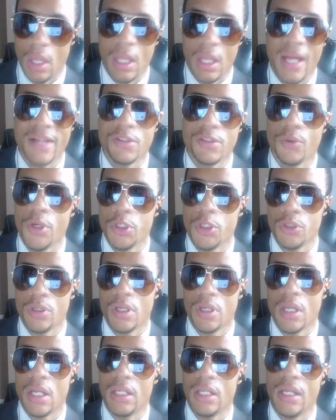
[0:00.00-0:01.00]
Lots of ways you
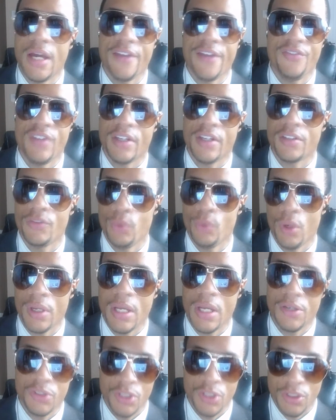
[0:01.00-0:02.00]
can get a lot of effective
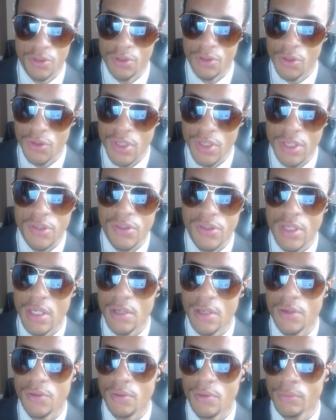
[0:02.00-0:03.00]
workouts just on your set of
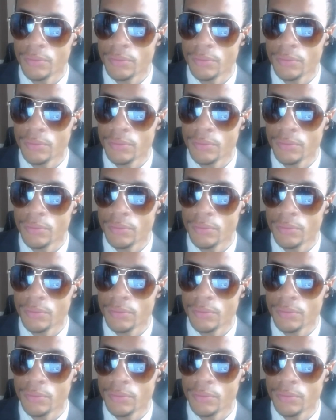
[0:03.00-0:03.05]
stairs.